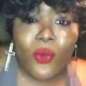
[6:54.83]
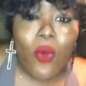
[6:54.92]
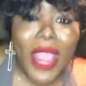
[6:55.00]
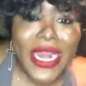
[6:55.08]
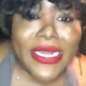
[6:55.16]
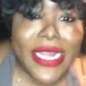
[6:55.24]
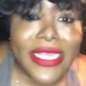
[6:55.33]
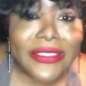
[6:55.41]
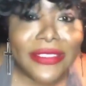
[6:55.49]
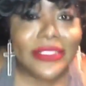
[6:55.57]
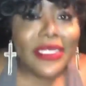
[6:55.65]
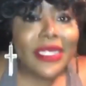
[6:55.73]

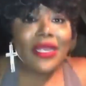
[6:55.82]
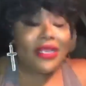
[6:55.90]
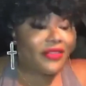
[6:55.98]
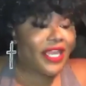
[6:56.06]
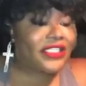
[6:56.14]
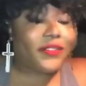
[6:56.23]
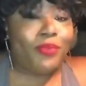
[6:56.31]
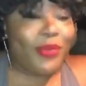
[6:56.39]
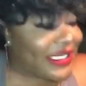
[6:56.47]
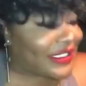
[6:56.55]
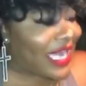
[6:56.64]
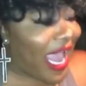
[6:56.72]
witness that
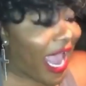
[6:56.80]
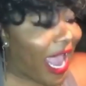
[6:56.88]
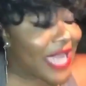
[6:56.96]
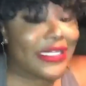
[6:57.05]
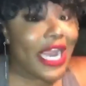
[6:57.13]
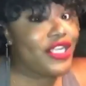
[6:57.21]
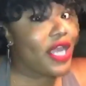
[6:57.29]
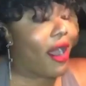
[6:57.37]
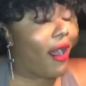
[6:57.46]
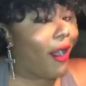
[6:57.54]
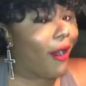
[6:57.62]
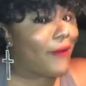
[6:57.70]
speaks lies. Now, you
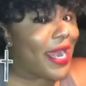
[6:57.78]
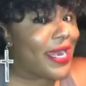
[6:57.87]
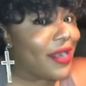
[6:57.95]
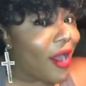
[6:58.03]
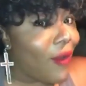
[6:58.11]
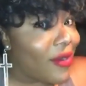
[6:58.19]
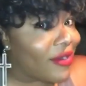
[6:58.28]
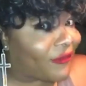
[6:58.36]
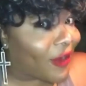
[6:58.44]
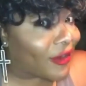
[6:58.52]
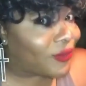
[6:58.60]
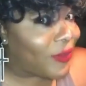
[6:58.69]
already know what a
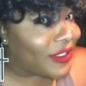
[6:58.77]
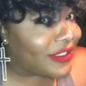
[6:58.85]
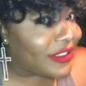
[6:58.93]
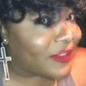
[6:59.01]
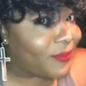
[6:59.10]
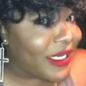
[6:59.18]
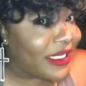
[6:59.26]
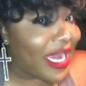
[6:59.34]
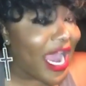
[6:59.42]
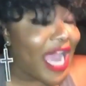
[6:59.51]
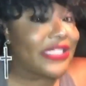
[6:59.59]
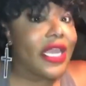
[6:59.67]
false witness that speaks
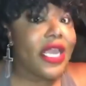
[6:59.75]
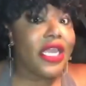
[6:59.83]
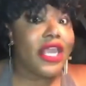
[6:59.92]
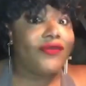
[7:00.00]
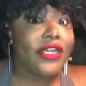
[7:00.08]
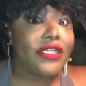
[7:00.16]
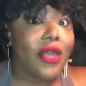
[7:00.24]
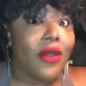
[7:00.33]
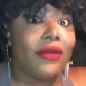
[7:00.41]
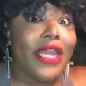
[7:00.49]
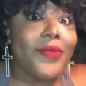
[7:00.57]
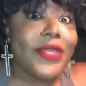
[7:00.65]
lies. If you
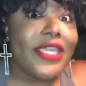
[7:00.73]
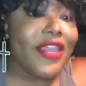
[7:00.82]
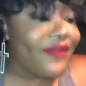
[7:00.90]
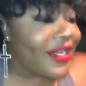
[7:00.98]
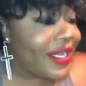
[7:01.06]
don't, let me give you an